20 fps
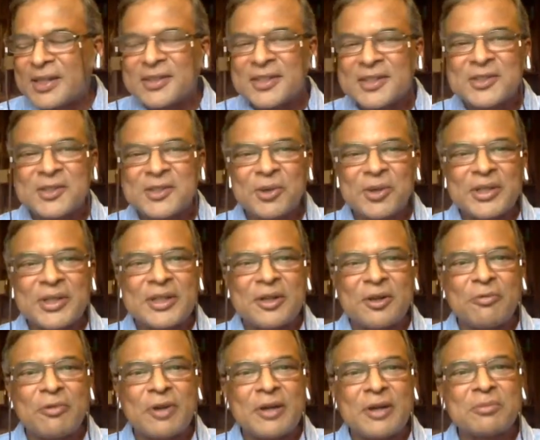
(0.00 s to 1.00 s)
tell us a
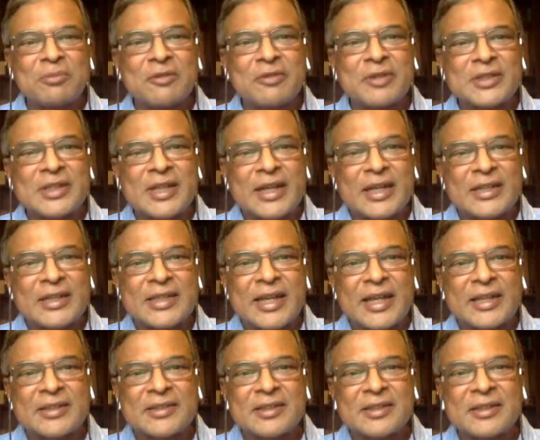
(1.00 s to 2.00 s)
story of one Professor
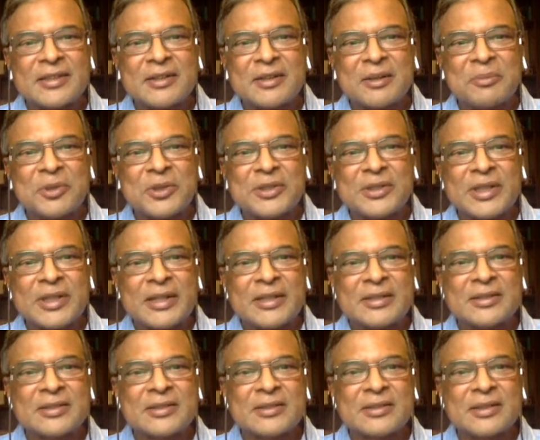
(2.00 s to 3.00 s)
Isaacs in the computer
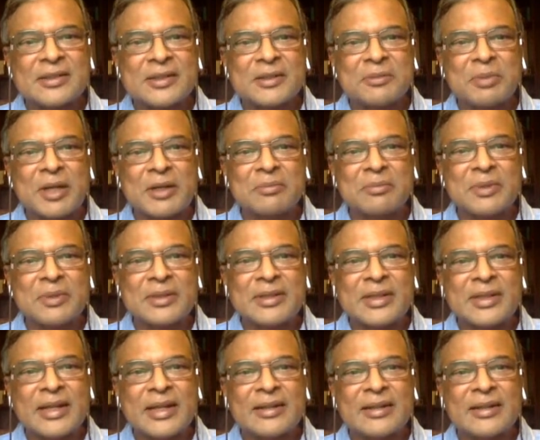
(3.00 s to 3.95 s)
science department.